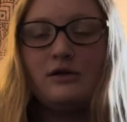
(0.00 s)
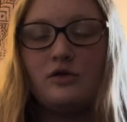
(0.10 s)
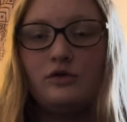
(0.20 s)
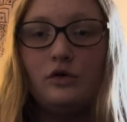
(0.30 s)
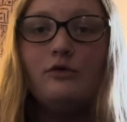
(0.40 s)

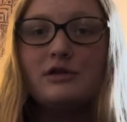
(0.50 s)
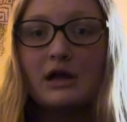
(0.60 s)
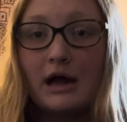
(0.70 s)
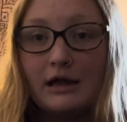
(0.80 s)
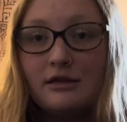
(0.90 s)
on two
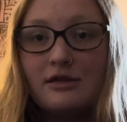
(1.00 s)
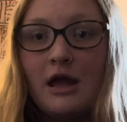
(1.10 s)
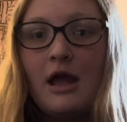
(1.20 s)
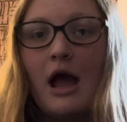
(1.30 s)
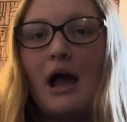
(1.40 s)
sides.
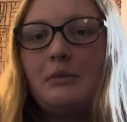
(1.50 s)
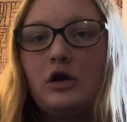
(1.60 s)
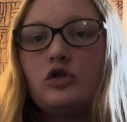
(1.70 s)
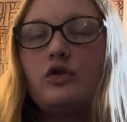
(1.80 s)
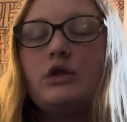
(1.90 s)
I'm gonna show the